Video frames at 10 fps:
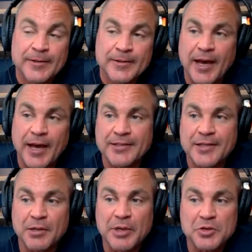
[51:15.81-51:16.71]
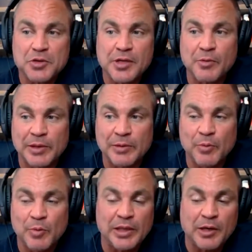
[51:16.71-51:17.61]
yeah, it's going to be interesting.
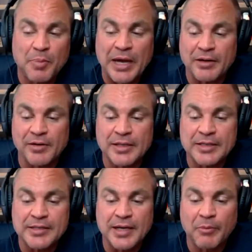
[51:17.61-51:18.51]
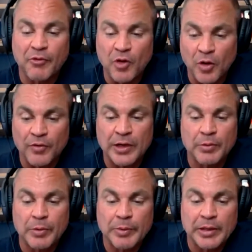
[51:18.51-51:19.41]
We look back on this time of COVID,
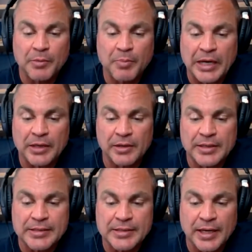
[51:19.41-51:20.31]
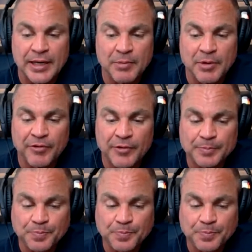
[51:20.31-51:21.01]
when we look back on this time of